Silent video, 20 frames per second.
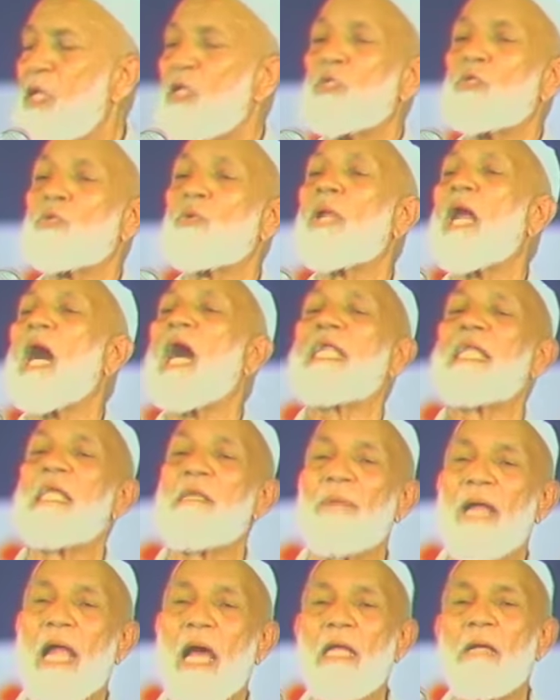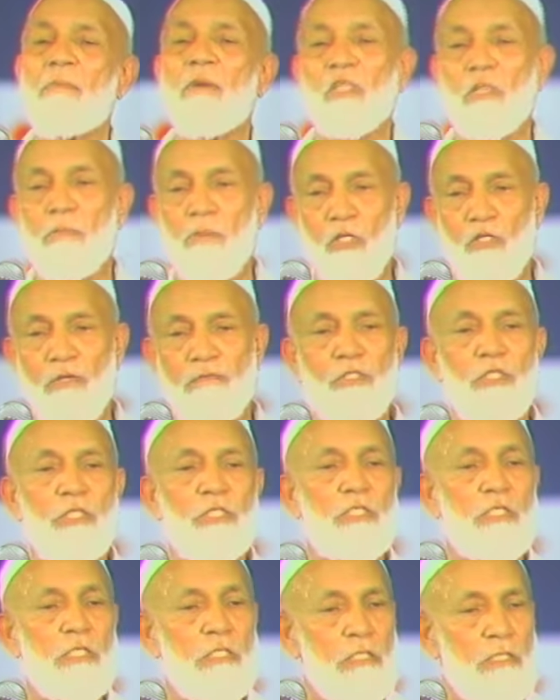Surah Ali Imran, about the birth of
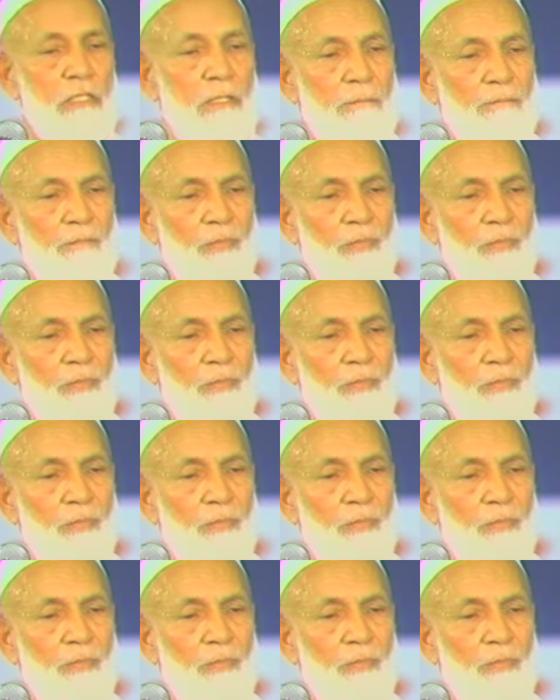Jesus.